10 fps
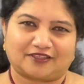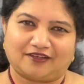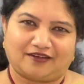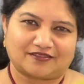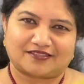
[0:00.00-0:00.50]

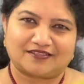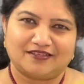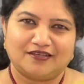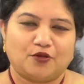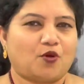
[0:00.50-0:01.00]
class.
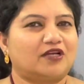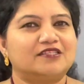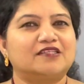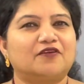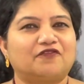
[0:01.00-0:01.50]
What
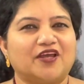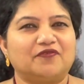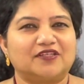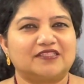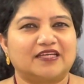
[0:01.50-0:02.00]
is your
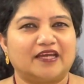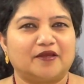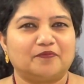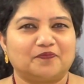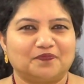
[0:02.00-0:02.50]
favorite game?